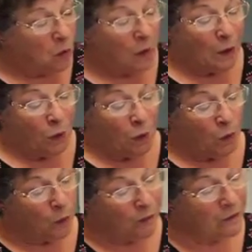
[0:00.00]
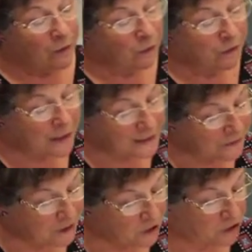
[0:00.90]
Well, we've had
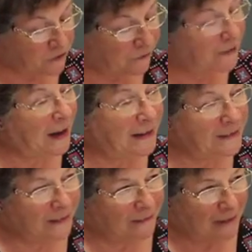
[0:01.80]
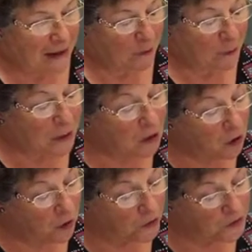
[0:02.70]
difficulty finding that,
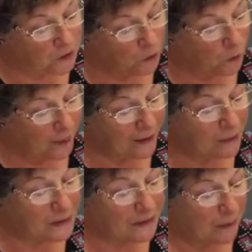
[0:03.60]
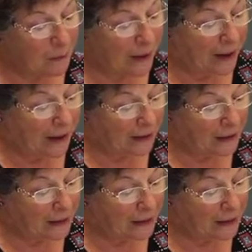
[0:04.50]
because when he was sent back,